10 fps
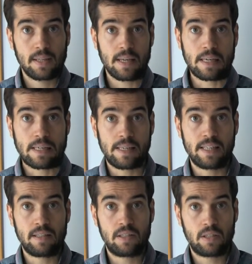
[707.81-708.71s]

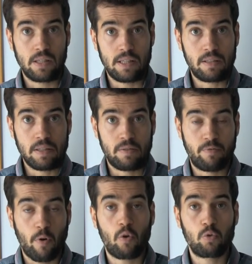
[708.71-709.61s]

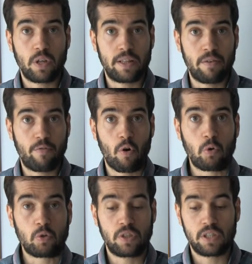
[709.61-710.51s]
Their
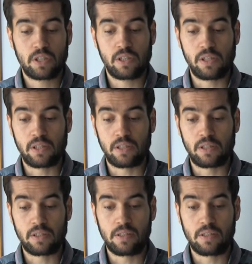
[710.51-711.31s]
focus is the